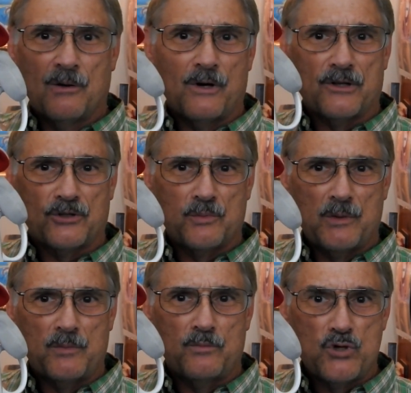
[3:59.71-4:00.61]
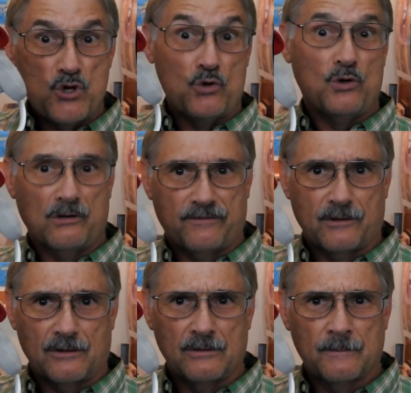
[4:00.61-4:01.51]
Weather should be
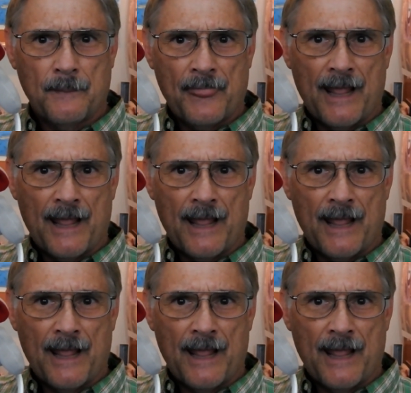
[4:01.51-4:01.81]
beautiful,